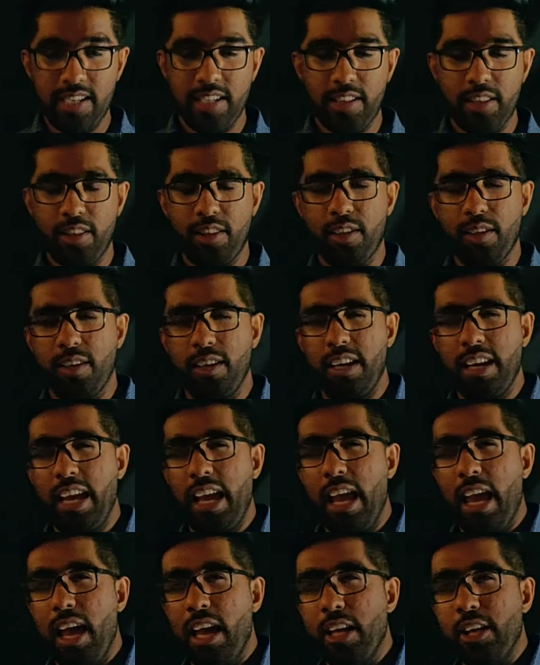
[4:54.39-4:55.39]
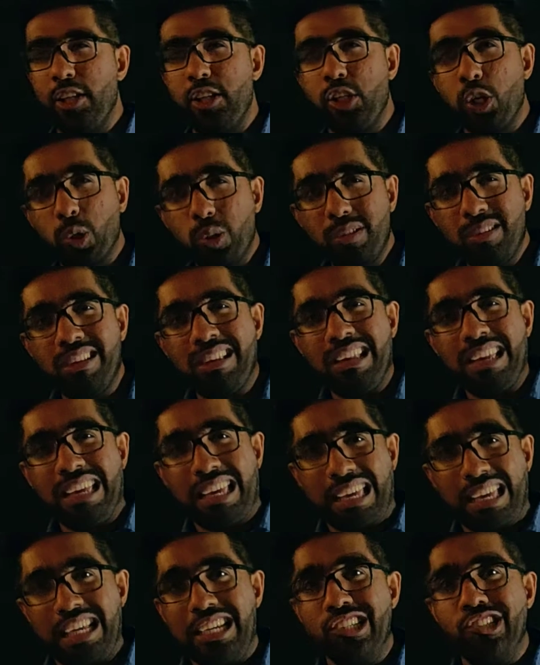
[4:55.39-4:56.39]
the total
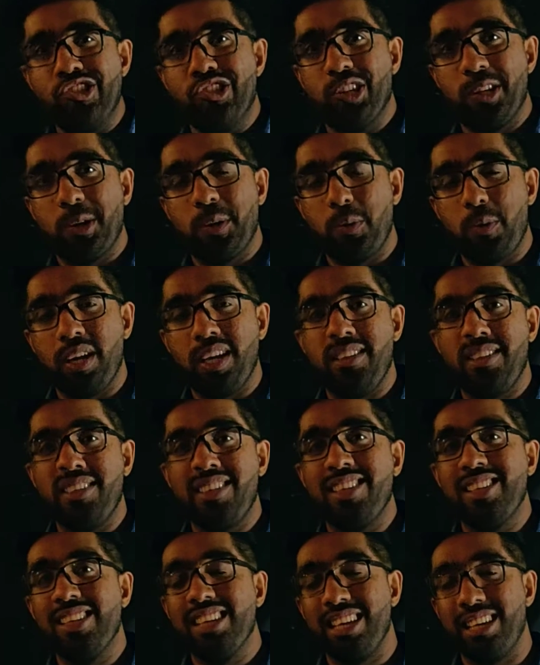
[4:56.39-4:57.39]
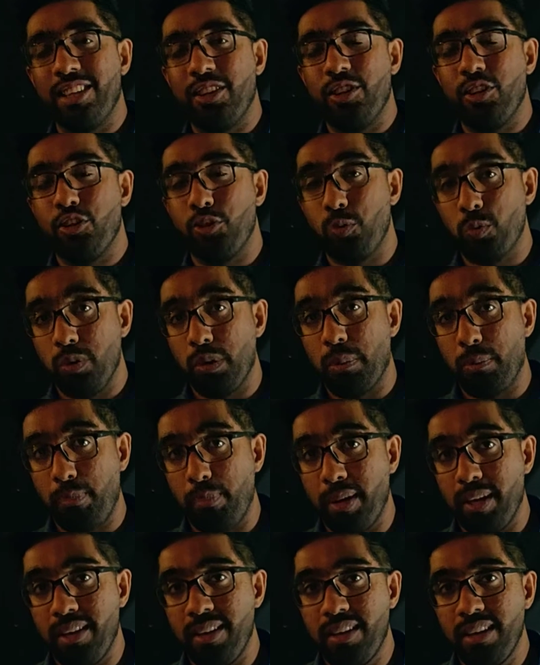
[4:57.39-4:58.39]
heat generated through the
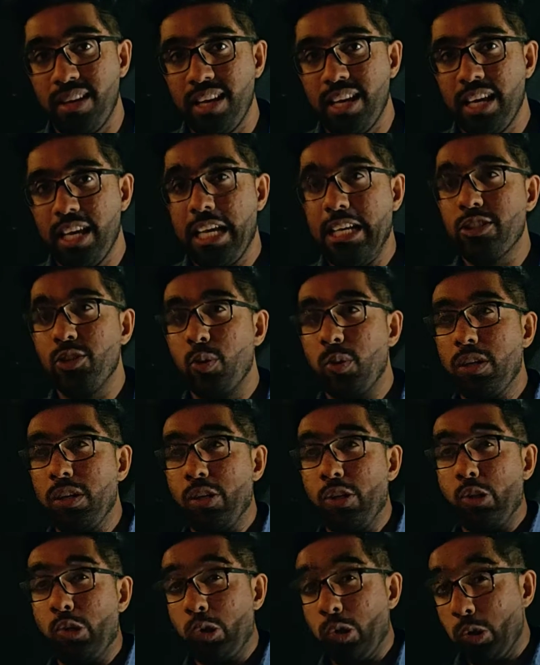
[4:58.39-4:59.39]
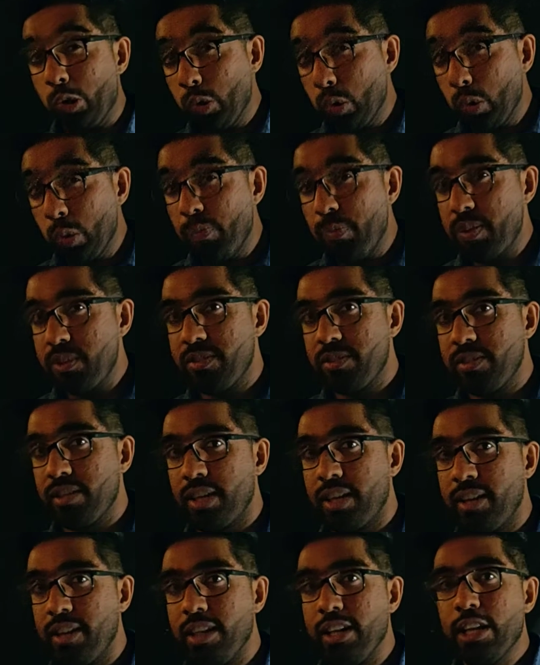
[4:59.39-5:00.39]
pin is only 2%.
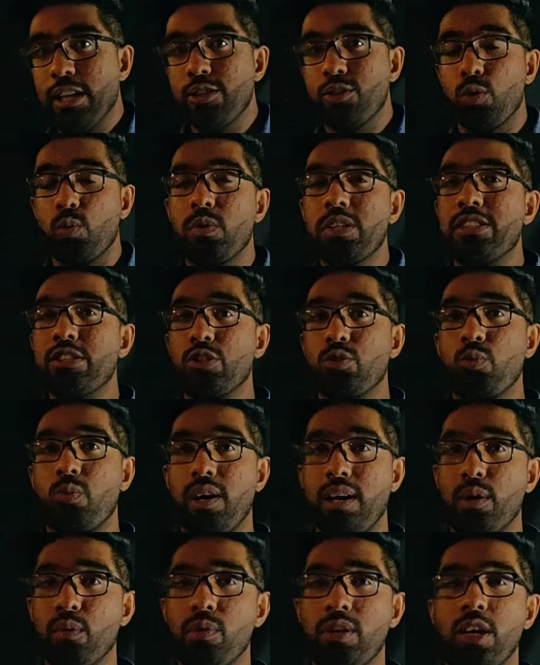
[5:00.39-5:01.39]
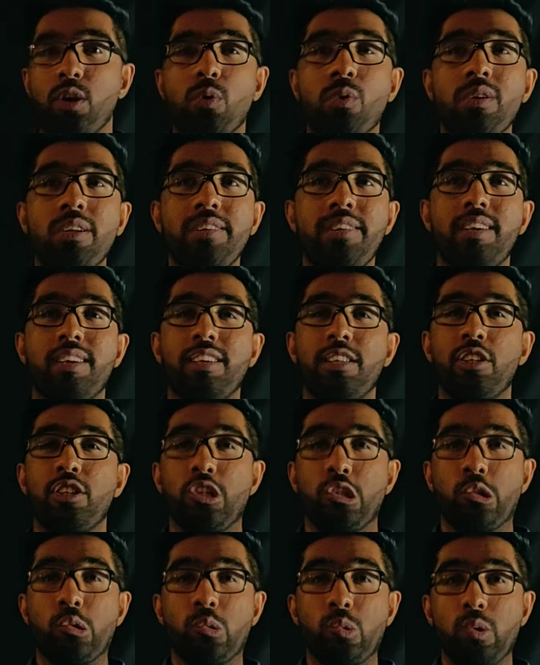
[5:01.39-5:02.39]
So which is why we are only taking the
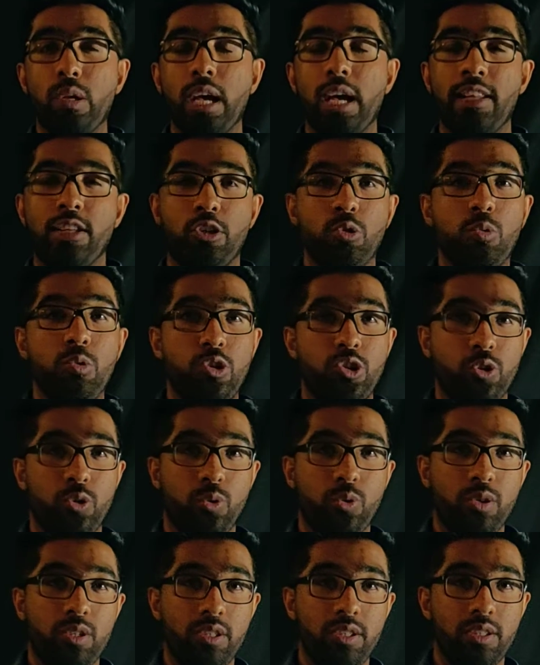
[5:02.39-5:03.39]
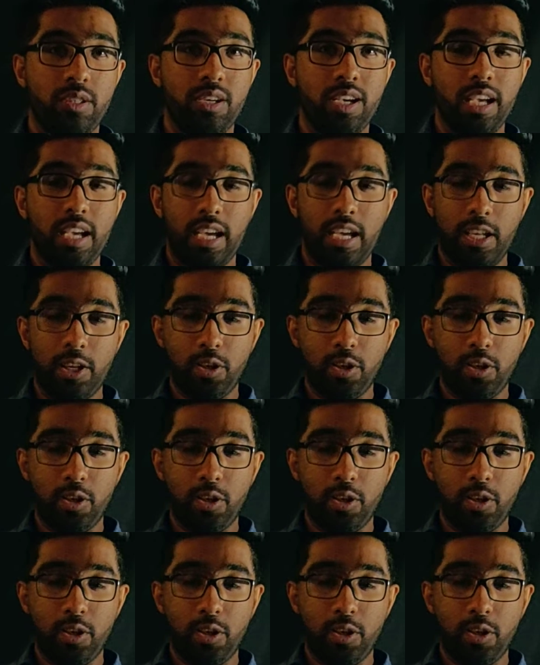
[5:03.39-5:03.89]
tool and the tool shoulder into